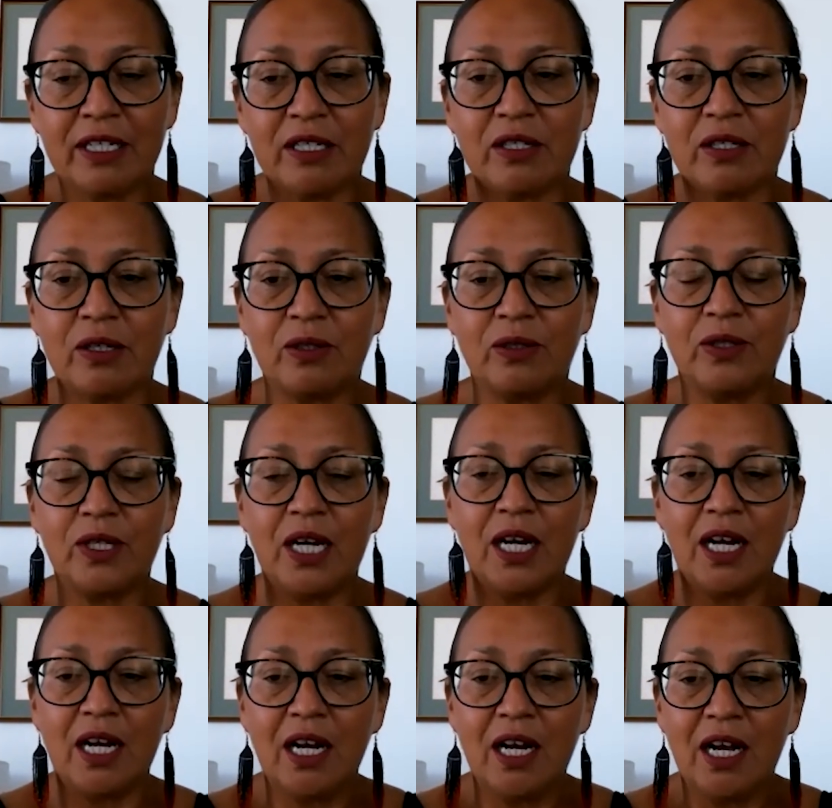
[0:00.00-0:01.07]
So
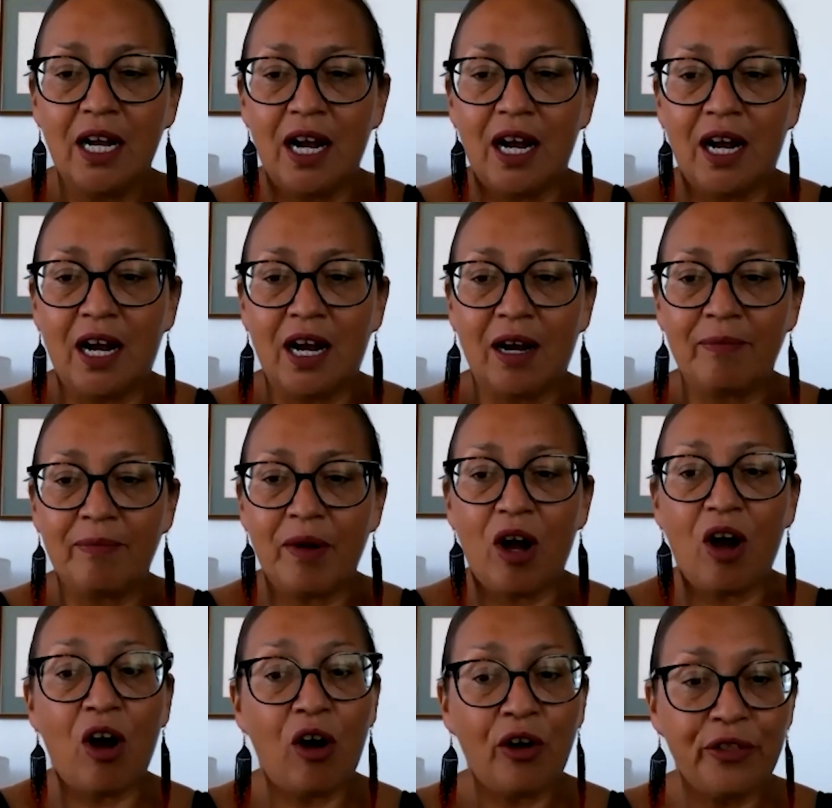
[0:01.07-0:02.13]

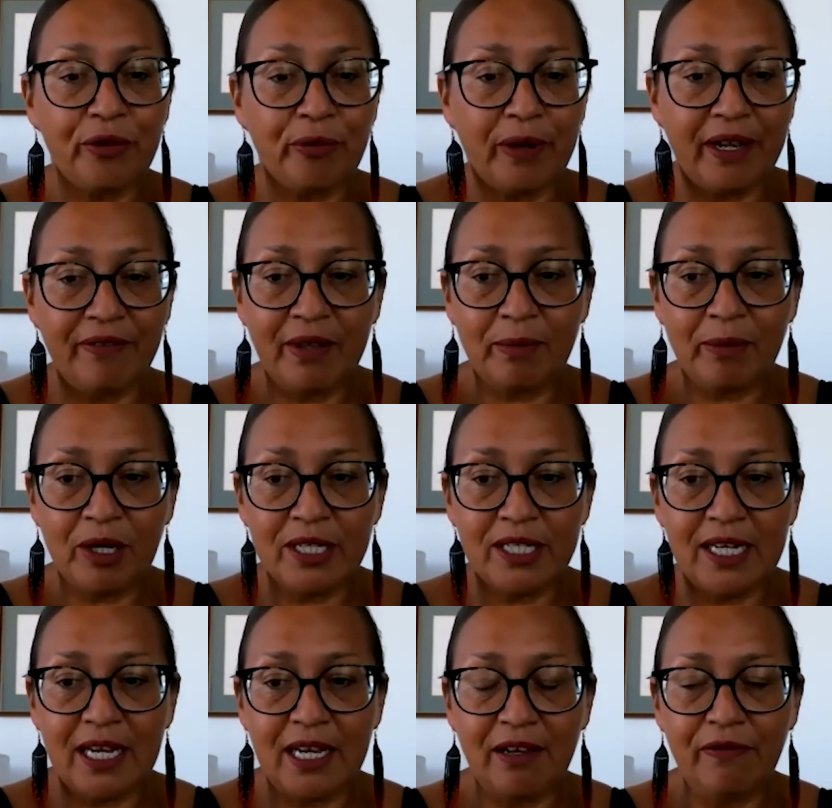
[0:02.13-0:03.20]
all 3 of them are
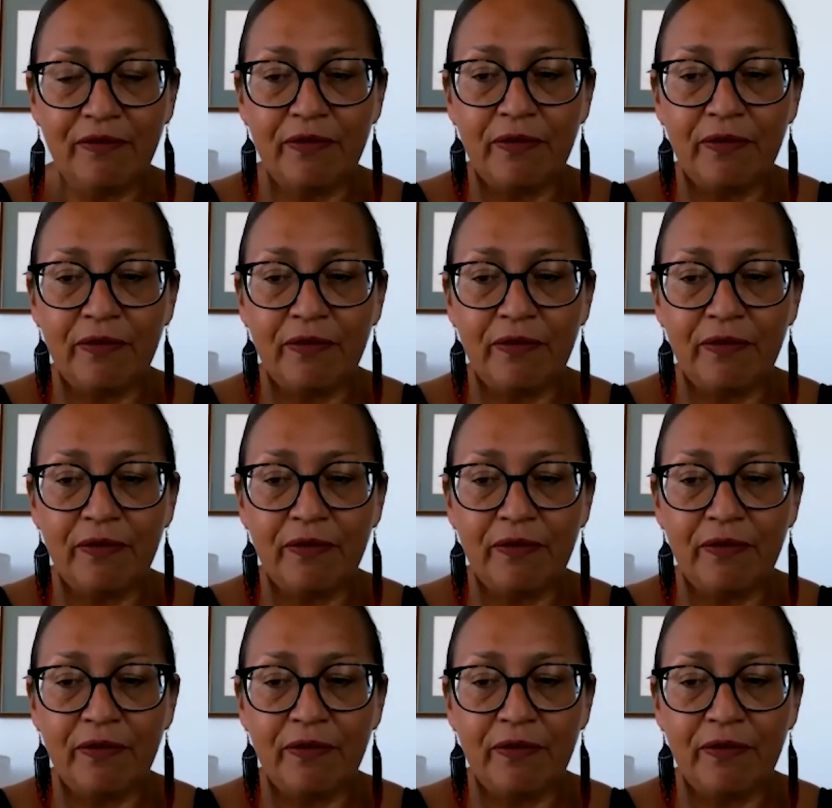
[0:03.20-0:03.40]
safe.